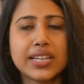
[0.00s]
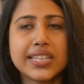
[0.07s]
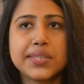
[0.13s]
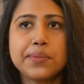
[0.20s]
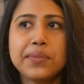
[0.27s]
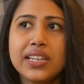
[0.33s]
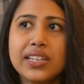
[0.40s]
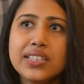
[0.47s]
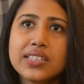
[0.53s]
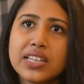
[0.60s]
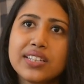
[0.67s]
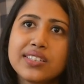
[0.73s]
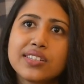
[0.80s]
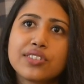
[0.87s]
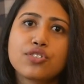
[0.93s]
It means
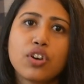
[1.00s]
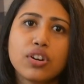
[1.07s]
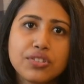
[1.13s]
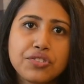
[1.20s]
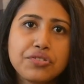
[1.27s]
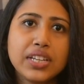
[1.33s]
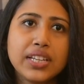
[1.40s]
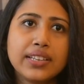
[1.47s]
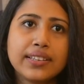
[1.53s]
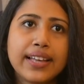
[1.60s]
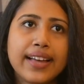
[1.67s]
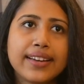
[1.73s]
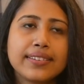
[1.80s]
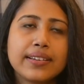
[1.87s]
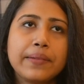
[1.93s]
it's a doctrine
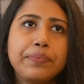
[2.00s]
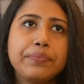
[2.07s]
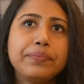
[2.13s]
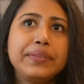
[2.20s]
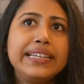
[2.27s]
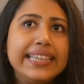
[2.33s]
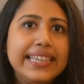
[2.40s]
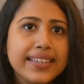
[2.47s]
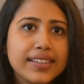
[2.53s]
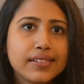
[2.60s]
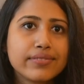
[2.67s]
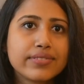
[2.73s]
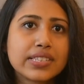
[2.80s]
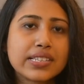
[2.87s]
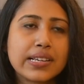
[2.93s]
that
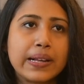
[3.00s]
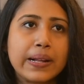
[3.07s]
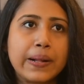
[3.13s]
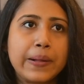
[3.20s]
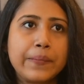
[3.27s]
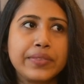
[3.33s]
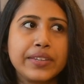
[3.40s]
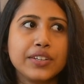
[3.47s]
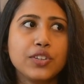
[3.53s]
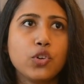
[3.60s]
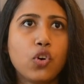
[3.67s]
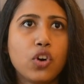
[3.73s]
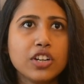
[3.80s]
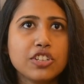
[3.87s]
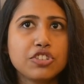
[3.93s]
believes
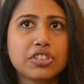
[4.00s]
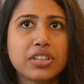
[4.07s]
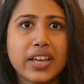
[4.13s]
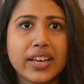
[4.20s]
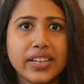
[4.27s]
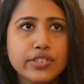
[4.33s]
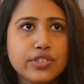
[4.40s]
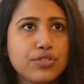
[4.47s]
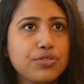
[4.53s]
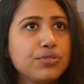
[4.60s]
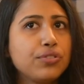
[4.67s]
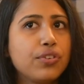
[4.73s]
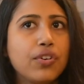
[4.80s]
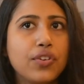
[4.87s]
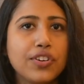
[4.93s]
God shines
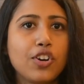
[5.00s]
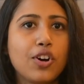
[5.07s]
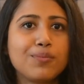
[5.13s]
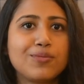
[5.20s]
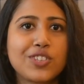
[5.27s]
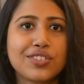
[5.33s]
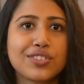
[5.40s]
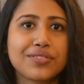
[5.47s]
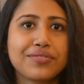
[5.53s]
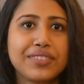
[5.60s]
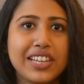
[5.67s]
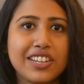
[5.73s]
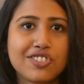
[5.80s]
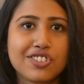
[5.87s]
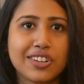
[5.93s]
through all objects
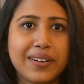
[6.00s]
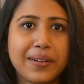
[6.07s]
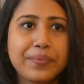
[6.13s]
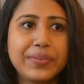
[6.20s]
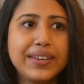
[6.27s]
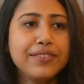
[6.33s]
of nature.